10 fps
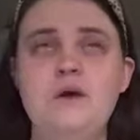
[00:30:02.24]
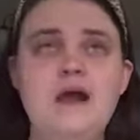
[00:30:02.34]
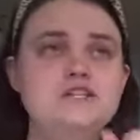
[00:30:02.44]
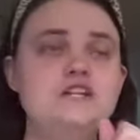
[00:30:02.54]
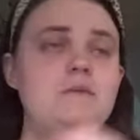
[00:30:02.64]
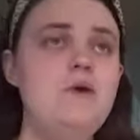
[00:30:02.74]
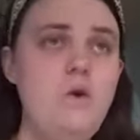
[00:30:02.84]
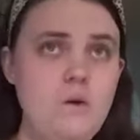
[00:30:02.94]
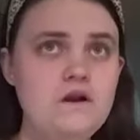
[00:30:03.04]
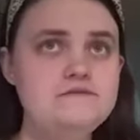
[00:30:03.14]
well, actually, I'm gonna
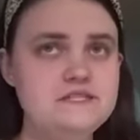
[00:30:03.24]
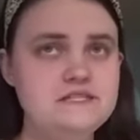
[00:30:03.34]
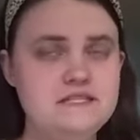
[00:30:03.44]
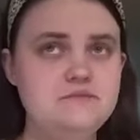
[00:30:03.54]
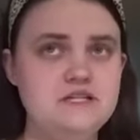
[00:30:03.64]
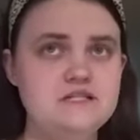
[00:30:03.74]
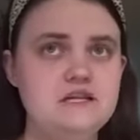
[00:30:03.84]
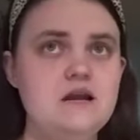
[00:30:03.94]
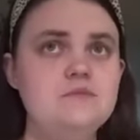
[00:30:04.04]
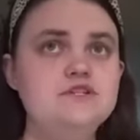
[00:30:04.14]
hold off on siblings
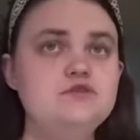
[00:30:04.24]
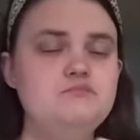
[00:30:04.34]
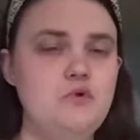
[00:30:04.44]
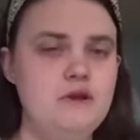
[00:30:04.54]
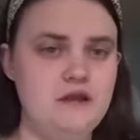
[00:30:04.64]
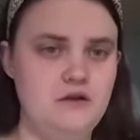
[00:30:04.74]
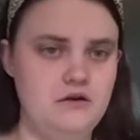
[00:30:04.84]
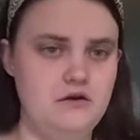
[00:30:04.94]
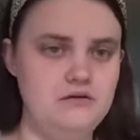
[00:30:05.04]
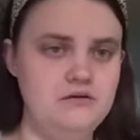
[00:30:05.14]
and I'm gonna do boy and
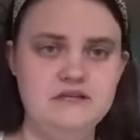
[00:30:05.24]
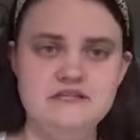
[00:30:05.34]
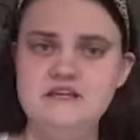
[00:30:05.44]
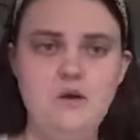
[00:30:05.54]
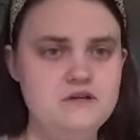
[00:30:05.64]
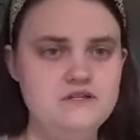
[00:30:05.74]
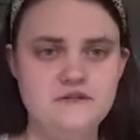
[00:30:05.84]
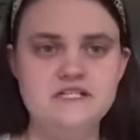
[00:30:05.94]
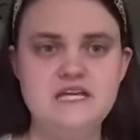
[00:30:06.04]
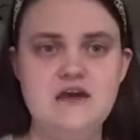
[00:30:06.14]
girl because I always
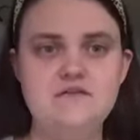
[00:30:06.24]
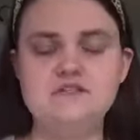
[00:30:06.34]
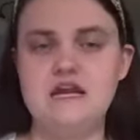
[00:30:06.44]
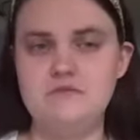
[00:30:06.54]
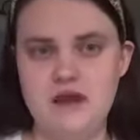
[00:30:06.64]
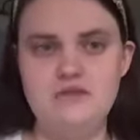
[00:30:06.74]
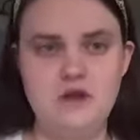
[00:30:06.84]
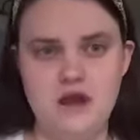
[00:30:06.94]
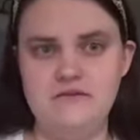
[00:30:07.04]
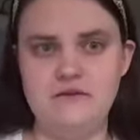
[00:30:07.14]
forget to add those and I'd
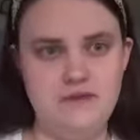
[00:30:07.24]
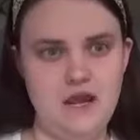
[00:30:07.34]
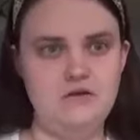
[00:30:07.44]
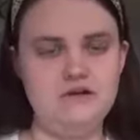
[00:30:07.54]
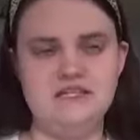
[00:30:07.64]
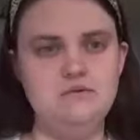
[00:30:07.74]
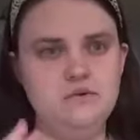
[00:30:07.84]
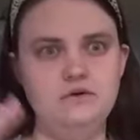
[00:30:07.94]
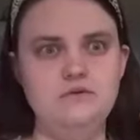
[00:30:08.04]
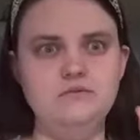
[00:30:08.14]
rather add them now because they
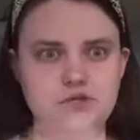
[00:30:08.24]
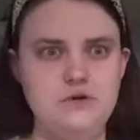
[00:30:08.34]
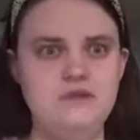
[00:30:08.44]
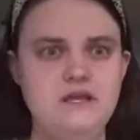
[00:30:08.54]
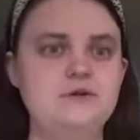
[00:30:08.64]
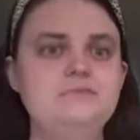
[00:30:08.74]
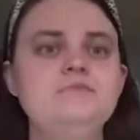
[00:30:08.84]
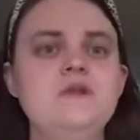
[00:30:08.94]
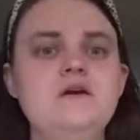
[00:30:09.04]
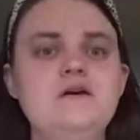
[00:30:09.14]
will show up later.
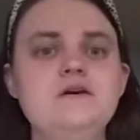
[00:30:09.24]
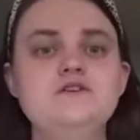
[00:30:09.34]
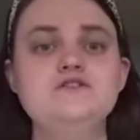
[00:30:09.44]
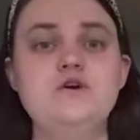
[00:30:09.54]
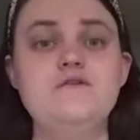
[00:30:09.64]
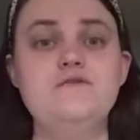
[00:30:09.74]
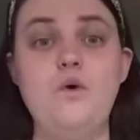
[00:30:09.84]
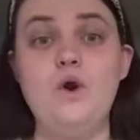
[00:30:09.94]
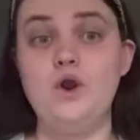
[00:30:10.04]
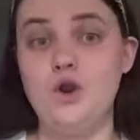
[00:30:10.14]
So
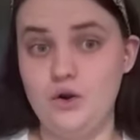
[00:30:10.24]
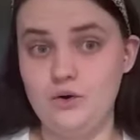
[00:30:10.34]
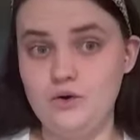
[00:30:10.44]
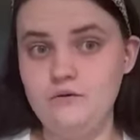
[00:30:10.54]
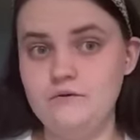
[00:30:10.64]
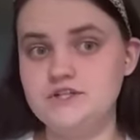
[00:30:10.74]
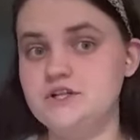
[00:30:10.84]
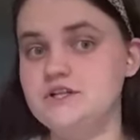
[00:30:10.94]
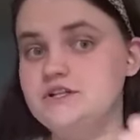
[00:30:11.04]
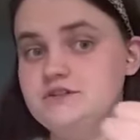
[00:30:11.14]
for girl, what
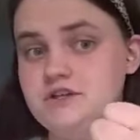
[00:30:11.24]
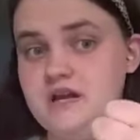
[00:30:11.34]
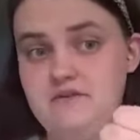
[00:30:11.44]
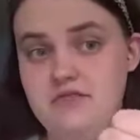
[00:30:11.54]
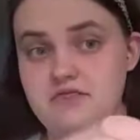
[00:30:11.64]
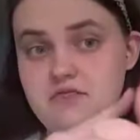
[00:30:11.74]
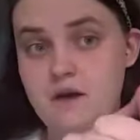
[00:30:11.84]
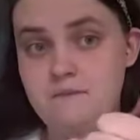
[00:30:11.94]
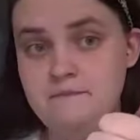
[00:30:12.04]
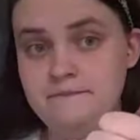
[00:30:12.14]
you're going to do is you're going to have a
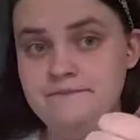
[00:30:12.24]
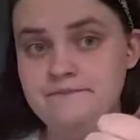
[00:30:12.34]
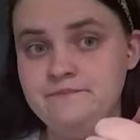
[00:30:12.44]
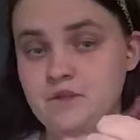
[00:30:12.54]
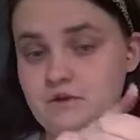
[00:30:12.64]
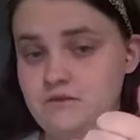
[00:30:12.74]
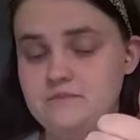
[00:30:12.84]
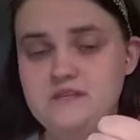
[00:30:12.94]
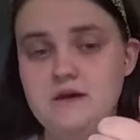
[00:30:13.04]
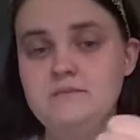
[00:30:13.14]
thumb, your
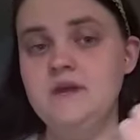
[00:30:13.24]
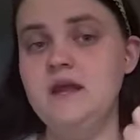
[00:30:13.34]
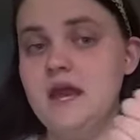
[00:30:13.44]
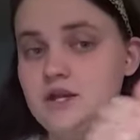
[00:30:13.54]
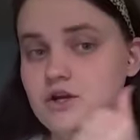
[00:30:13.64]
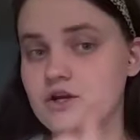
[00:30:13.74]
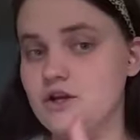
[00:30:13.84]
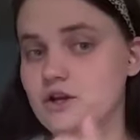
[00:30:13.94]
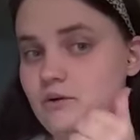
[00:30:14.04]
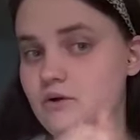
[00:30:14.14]
thumbs up, and you're going
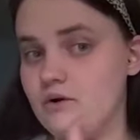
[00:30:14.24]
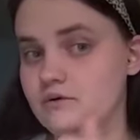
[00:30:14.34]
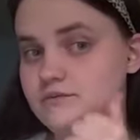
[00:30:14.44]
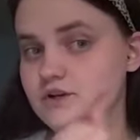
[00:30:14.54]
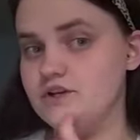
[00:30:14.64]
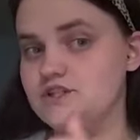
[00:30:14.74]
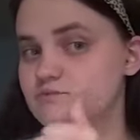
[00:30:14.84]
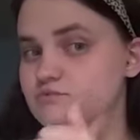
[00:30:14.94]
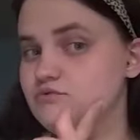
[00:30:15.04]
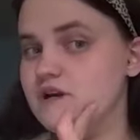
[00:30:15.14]
to go girl. You're going to
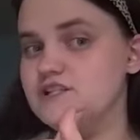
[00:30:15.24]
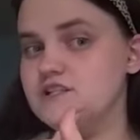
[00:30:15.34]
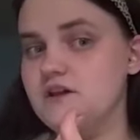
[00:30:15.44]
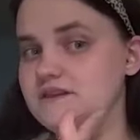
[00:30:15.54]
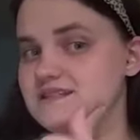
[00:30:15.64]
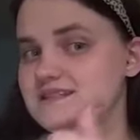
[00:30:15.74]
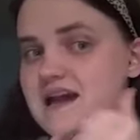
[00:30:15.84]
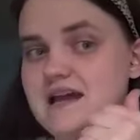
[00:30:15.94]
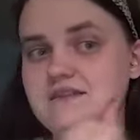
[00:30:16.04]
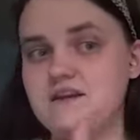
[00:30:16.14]
brush it on the
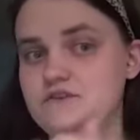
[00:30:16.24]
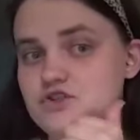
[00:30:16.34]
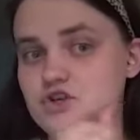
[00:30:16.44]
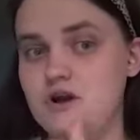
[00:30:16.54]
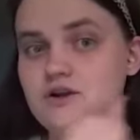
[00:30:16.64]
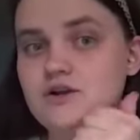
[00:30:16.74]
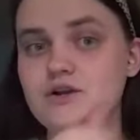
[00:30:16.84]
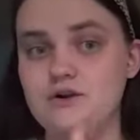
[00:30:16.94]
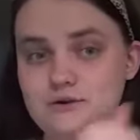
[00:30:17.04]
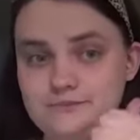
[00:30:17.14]
side like of your jaw,
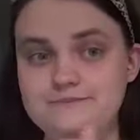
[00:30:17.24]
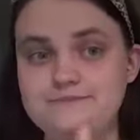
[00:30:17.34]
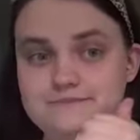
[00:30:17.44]
girl.